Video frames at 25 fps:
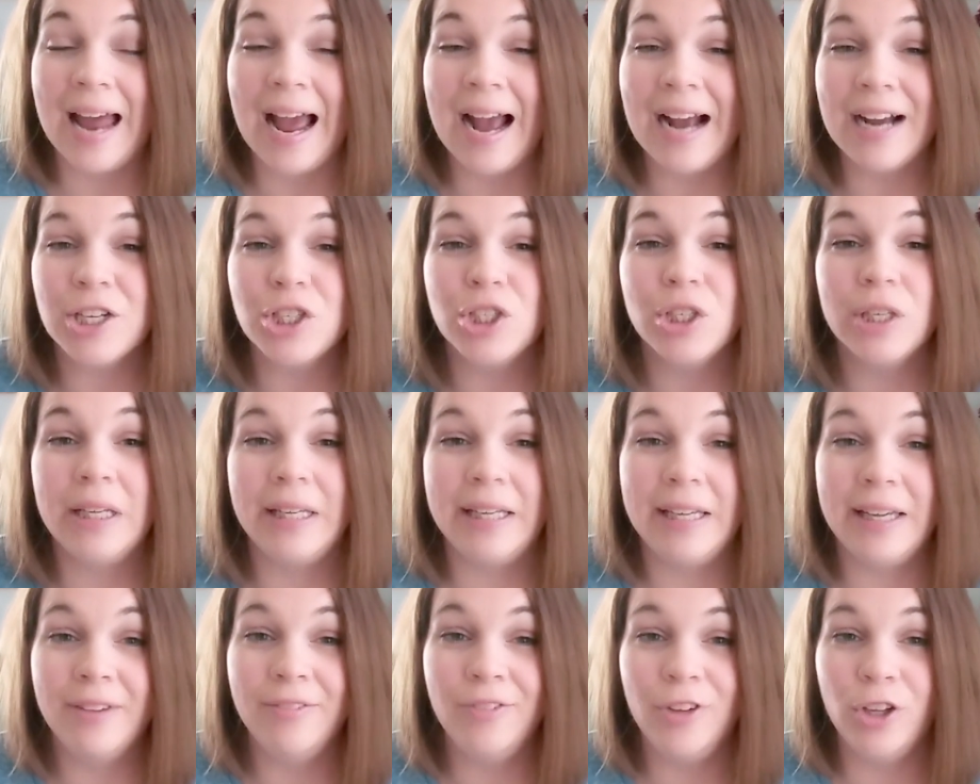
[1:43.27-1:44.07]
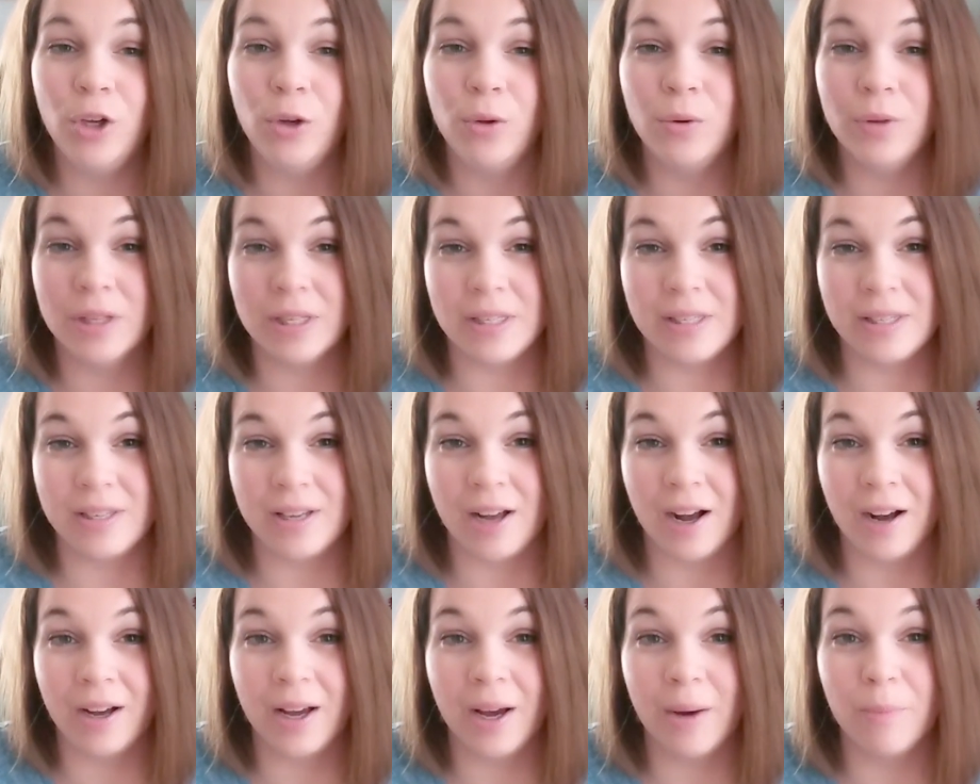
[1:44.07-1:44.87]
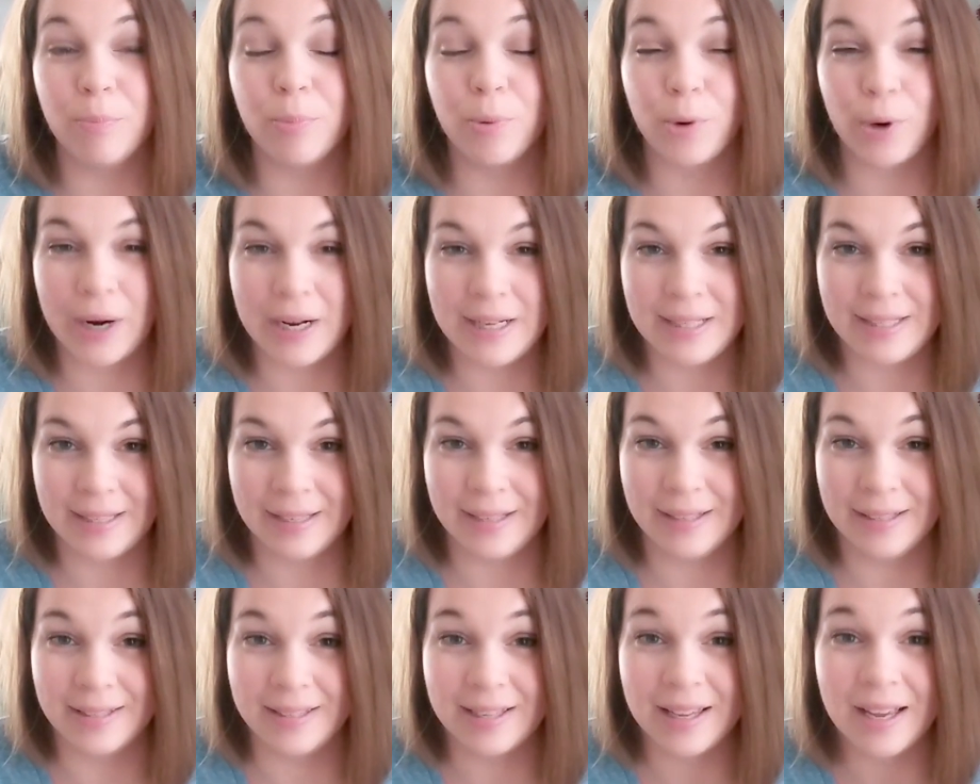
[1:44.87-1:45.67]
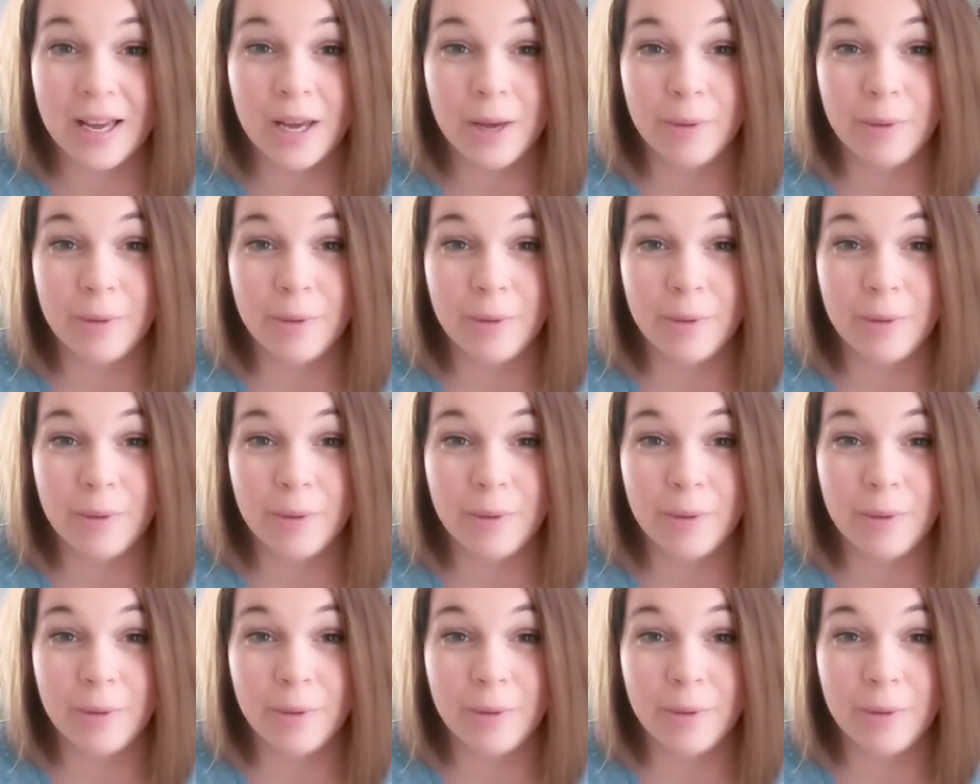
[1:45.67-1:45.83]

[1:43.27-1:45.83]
actually give you the stock up prices.